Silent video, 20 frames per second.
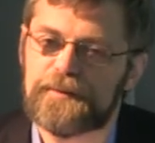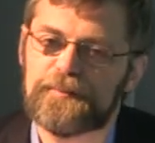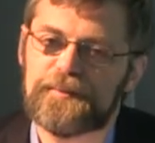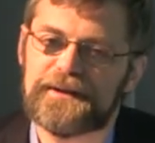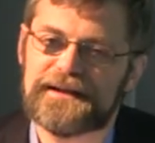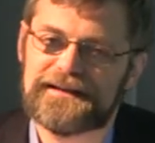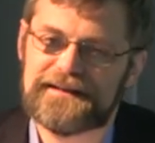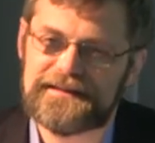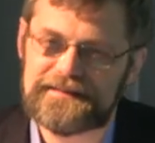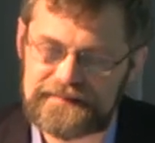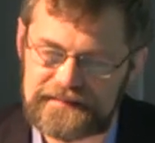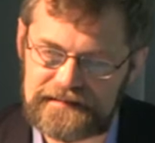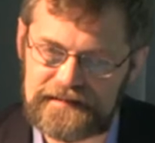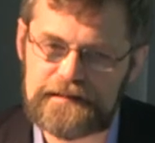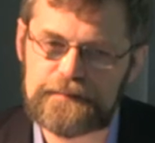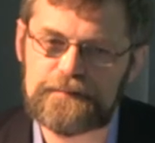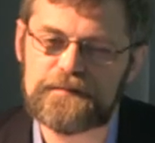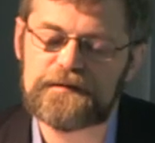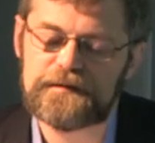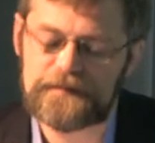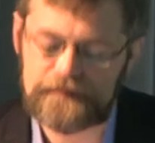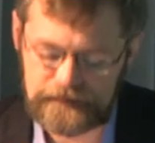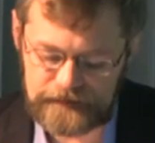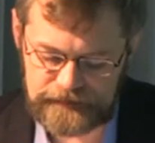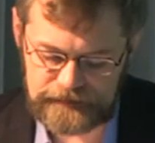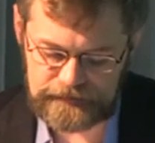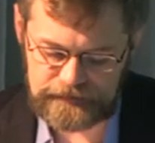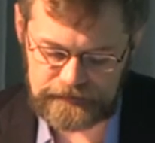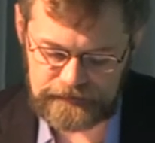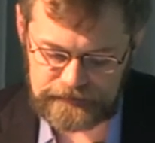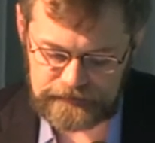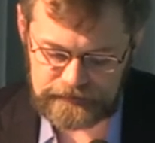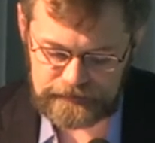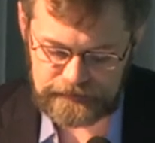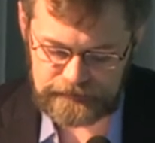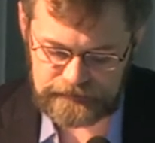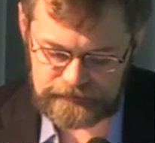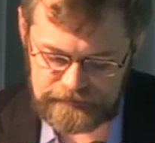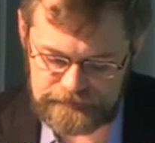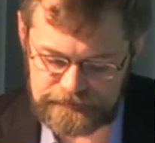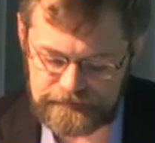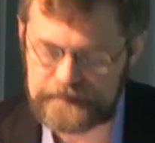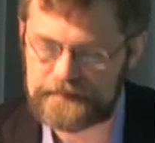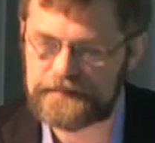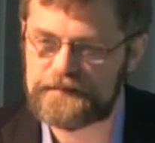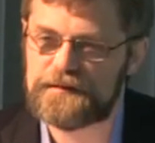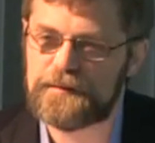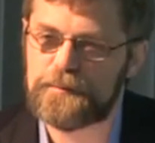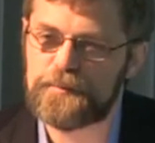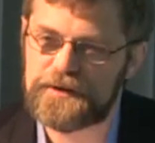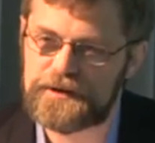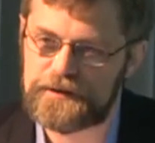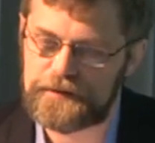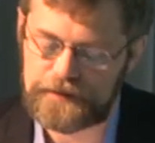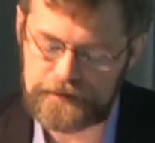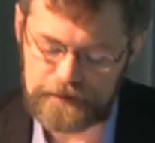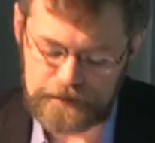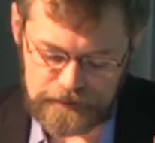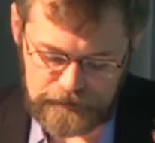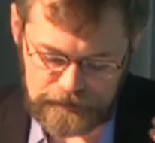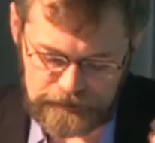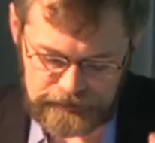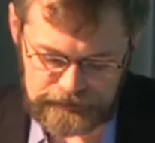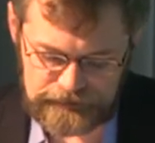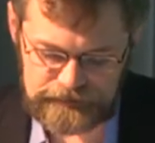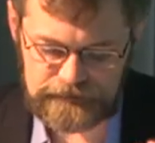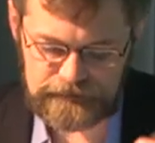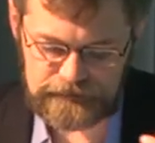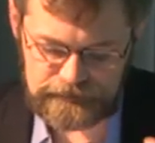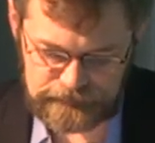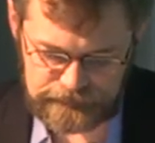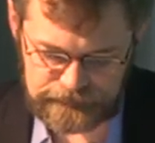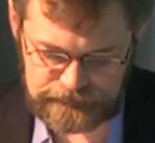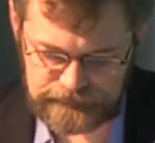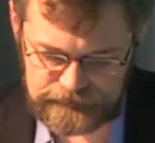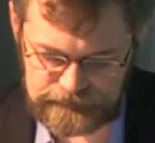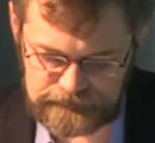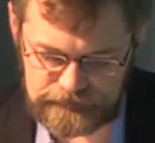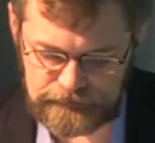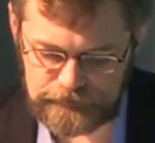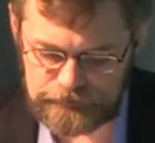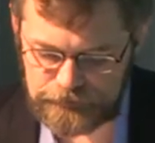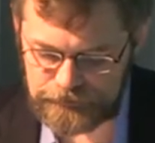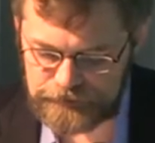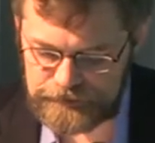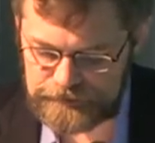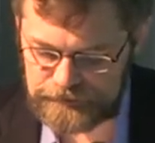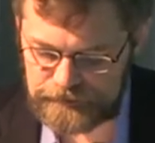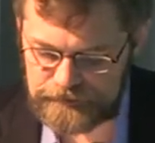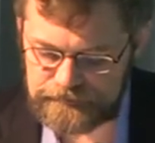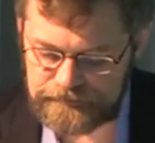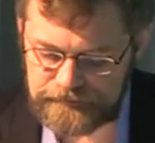but it seems that the differences appear in the physical cognition.